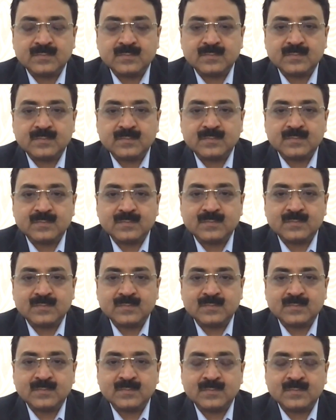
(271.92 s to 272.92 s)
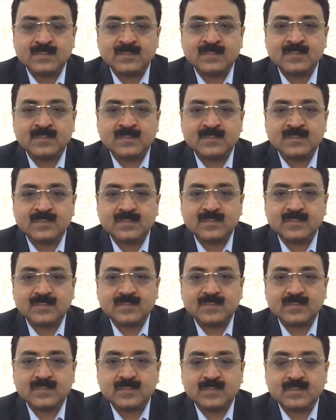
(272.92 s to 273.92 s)

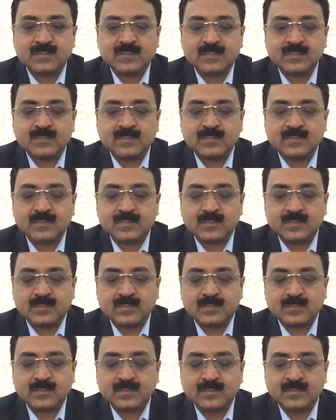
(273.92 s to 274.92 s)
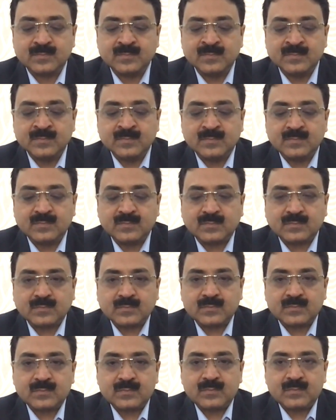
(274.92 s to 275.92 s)

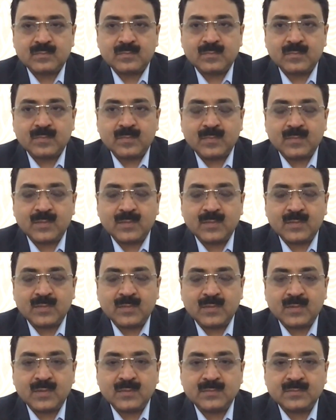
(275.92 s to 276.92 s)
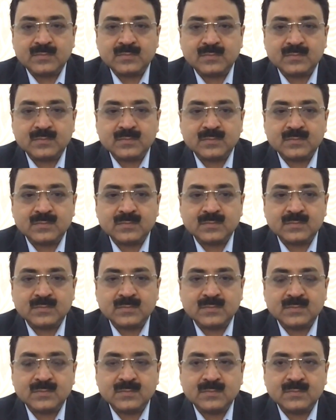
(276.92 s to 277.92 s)

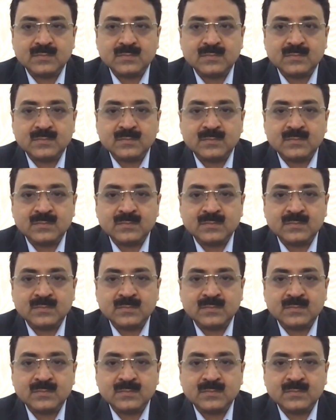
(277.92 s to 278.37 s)
(silent)